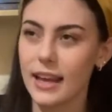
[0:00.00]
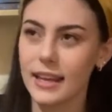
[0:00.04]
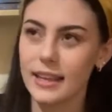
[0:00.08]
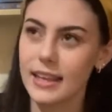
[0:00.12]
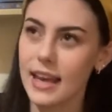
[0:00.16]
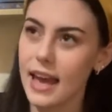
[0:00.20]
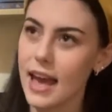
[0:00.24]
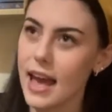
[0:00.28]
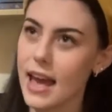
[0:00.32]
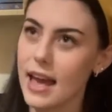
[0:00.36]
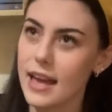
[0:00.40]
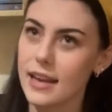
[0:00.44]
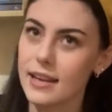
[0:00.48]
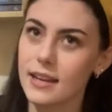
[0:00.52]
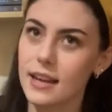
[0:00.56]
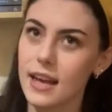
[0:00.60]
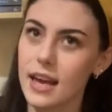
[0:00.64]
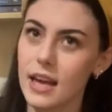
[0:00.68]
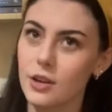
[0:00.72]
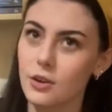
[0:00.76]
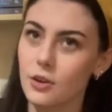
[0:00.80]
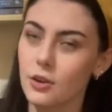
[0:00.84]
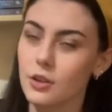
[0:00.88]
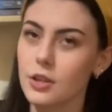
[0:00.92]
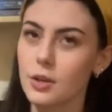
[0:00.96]
Again,
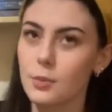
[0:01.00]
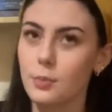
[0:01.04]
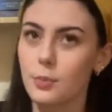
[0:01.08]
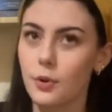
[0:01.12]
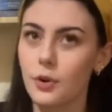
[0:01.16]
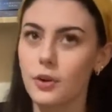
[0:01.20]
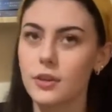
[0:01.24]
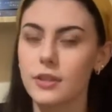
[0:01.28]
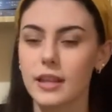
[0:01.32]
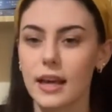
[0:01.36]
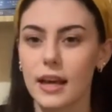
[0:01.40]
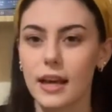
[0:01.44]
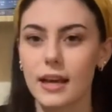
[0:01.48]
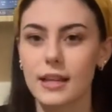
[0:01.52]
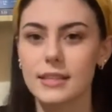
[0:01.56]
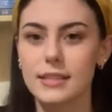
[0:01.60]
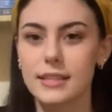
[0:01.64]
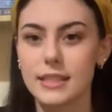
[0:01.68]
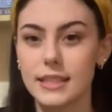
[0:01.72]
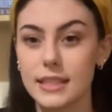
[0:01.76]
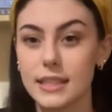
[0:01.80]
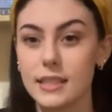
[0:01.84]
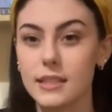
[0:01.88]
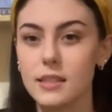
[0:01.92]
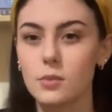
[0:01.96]
another book
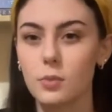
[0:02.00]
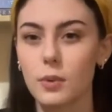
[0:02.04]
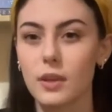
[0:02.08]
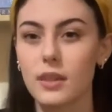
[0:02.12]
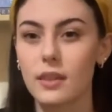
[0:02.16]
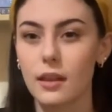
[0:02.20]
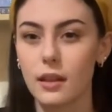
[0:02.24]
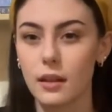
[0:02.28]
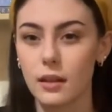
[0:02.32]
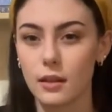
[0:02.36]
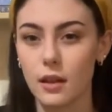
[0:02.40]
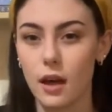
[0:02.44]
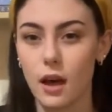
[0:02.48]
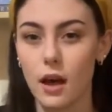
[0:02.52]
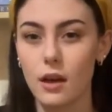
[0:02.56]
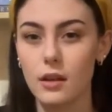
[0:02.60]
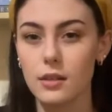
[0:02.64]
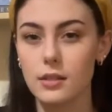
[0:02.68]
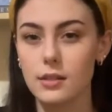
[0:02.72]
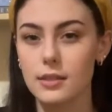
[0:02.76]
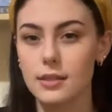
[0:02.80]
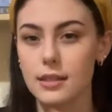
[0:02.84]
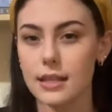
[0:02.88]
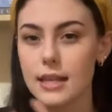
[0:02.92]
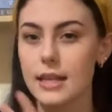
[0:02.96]
that deals with a
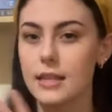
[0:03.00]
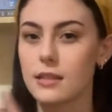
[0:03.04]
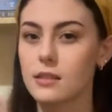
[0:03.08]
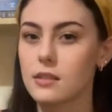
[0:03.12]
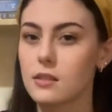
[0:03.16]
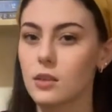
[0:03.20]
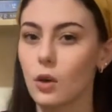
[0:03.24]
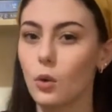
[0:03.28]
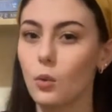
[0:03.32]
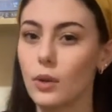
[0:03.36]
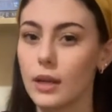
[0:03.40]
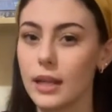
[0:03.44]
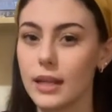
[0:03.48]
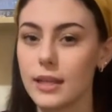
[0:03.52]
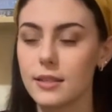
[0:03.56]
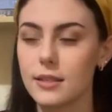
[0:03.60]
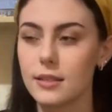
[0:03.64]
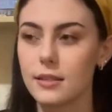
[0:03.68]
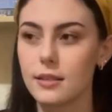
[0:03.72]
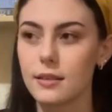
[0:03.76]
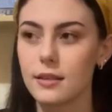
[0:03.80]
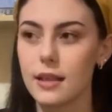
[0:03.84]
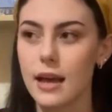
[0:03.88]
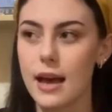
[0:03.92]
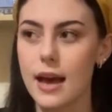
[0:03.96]
lot in so
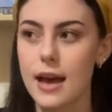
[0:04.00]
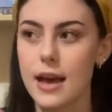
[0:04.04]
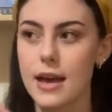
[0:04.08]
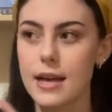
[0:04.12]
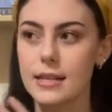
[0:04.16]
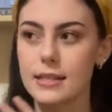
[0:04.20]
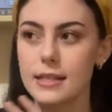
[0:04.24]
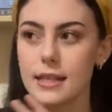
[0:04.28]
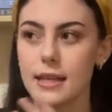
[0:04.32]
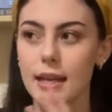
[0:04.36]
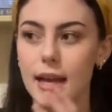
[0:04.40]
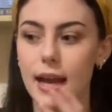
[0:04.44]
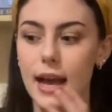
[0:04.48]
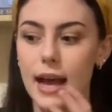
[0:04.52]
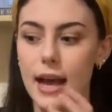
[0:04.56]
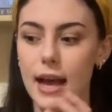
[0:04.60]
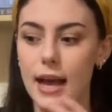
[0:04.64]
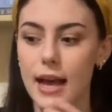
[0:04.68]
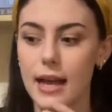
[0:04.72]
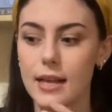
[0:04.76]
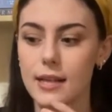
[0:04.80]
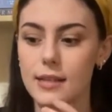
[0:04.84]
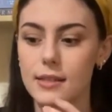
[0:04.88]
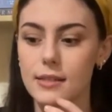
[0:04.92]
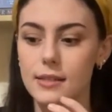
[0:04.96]
little, and it
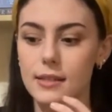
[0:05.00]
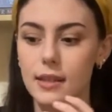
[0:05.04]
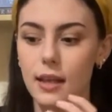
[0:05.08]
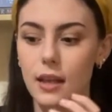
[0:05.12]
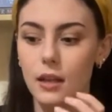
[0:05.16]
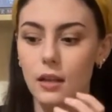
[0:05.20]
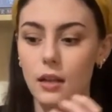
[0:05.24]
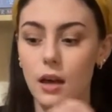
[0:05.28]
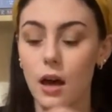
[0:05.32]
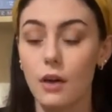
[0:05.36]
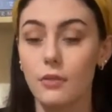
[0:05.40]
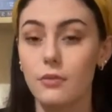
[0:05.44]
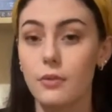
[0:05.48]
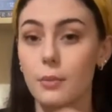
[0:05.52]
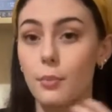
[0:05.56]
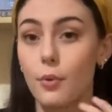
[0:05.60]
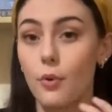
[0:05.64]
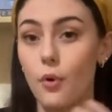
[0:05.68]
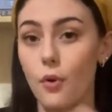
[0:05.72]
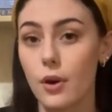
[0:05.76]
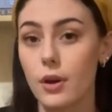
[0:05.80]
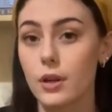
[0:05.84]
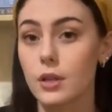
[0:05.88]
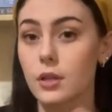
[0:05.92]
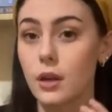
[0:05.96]
has a lot of
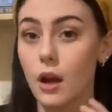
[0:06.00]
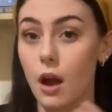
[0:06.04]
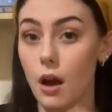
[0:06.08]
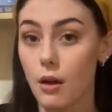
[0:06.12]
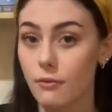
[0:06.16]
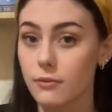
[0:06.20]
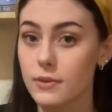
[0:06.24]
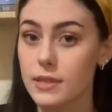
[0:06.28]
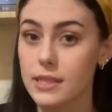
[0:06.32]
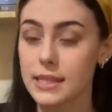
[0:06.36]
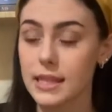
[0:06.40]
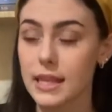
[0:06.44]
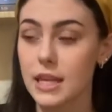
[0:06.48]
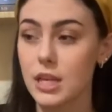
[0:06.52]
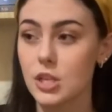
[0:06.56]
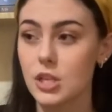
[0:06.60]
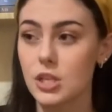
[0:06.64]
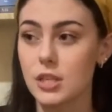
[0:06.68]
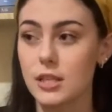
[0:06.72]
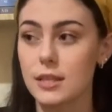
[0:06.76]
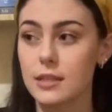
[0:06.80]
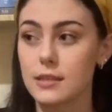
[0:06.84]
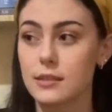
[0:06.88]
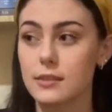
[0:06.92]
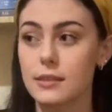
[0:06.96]
important
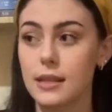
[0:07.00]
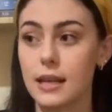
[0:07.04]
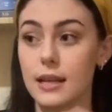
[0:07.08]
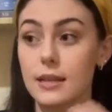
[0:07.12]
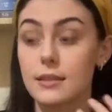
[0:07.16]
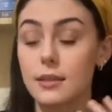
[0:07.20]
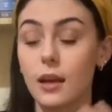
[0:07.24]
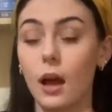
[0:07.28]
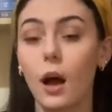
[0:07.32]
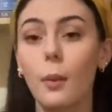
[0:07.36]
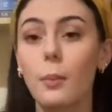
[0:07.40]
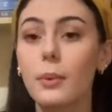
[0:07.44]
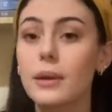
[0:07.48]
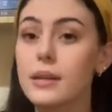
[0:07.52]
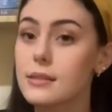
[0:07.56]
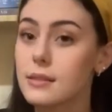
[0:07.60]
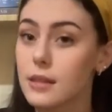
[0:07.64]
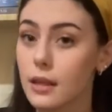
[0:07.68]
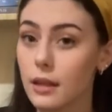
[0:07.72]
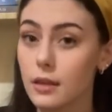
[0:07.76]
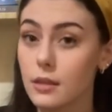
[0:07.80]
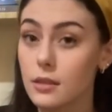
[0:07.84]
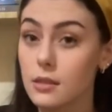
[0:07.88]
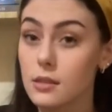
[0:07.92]
conversations and topics that